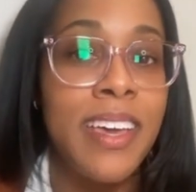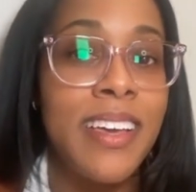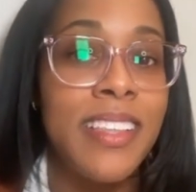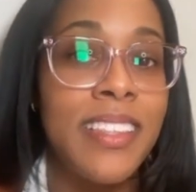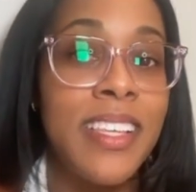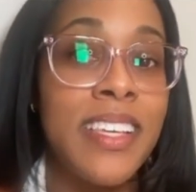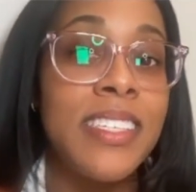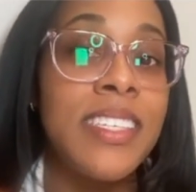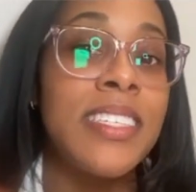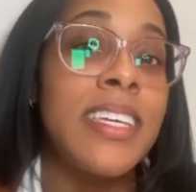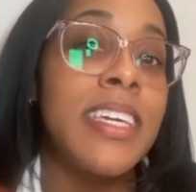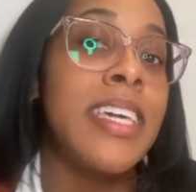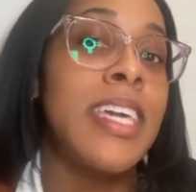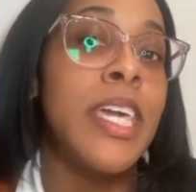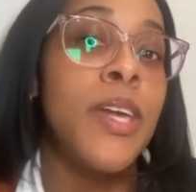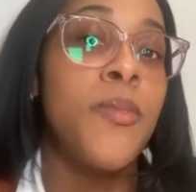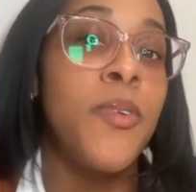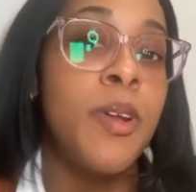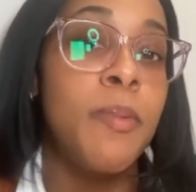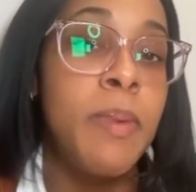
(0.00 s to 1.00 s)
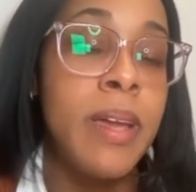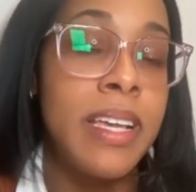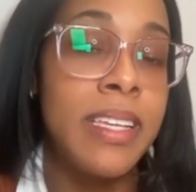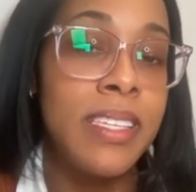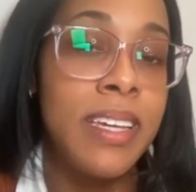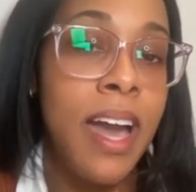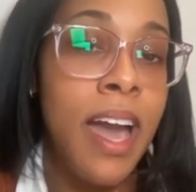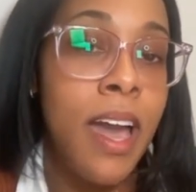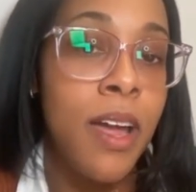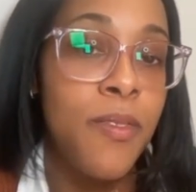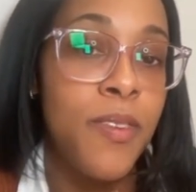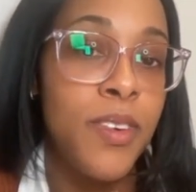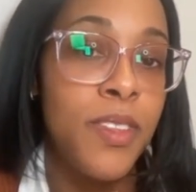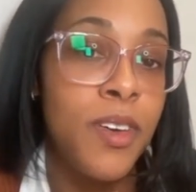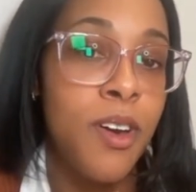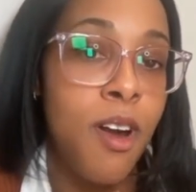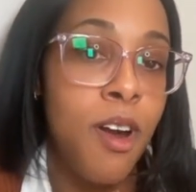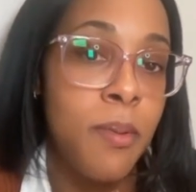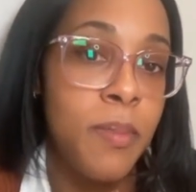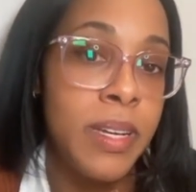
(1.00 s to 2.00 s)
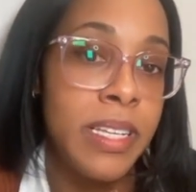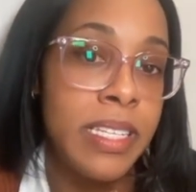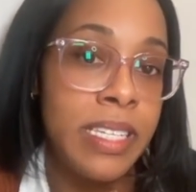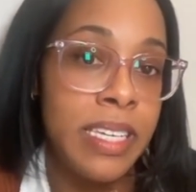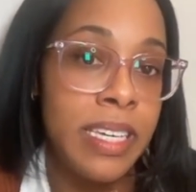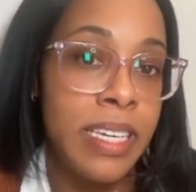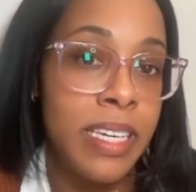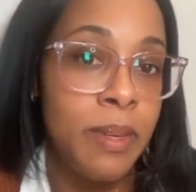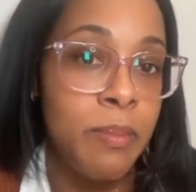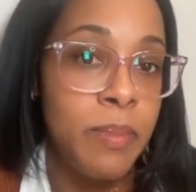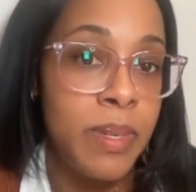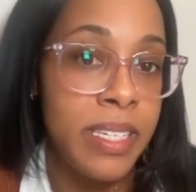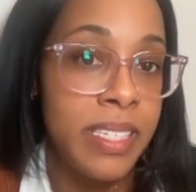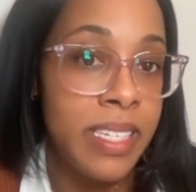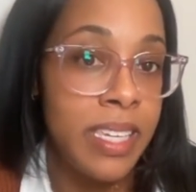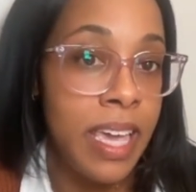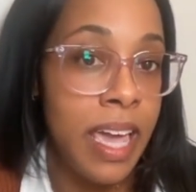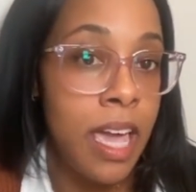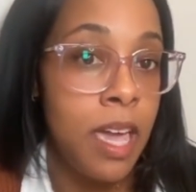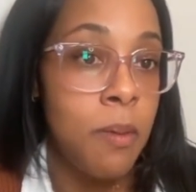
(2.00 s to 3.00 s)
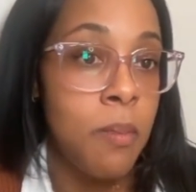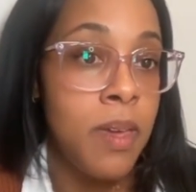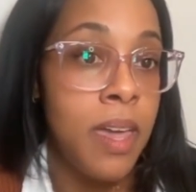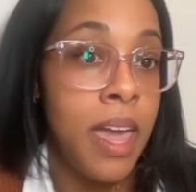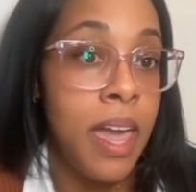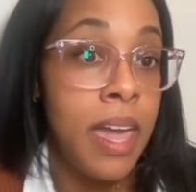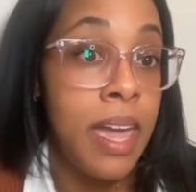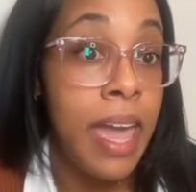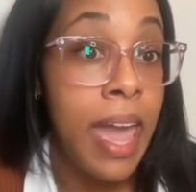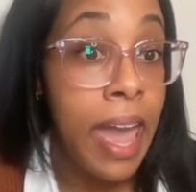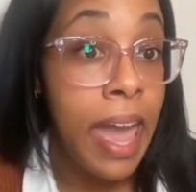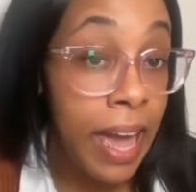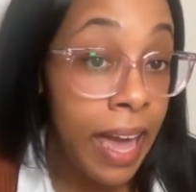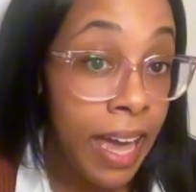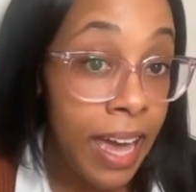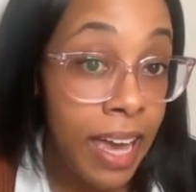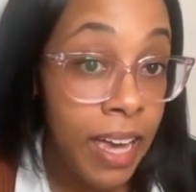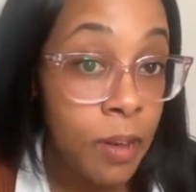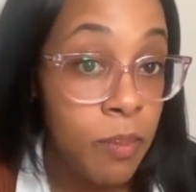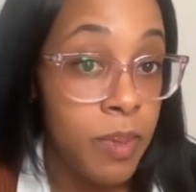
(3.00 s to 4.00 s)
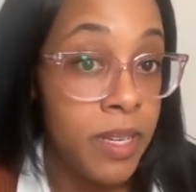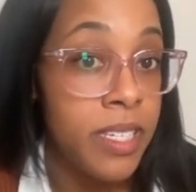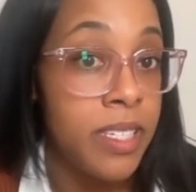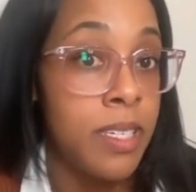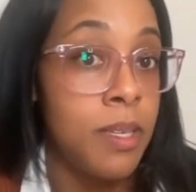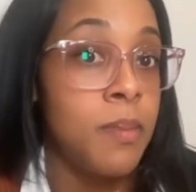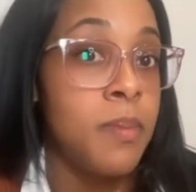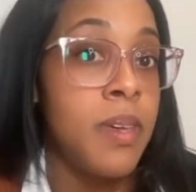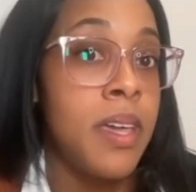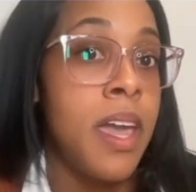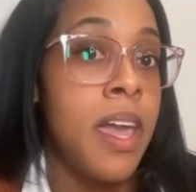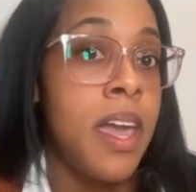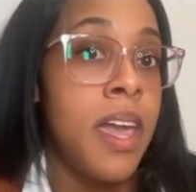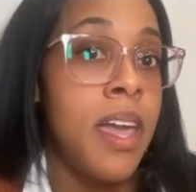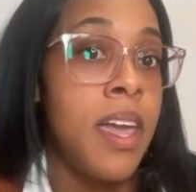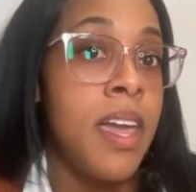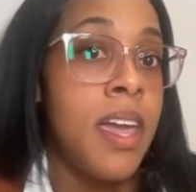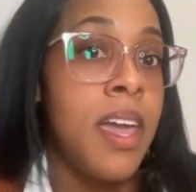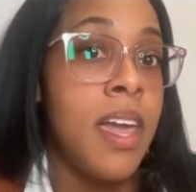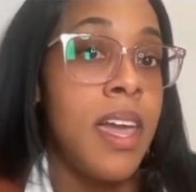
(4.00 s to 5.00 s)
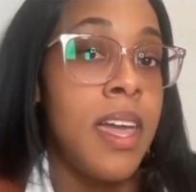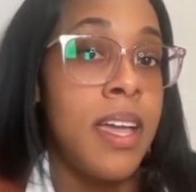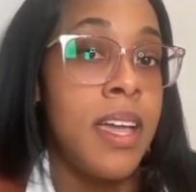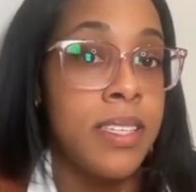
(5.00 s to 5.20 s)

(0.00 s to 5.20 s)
This is a keyword-based guide for the RBT, BCABA, and BCBA.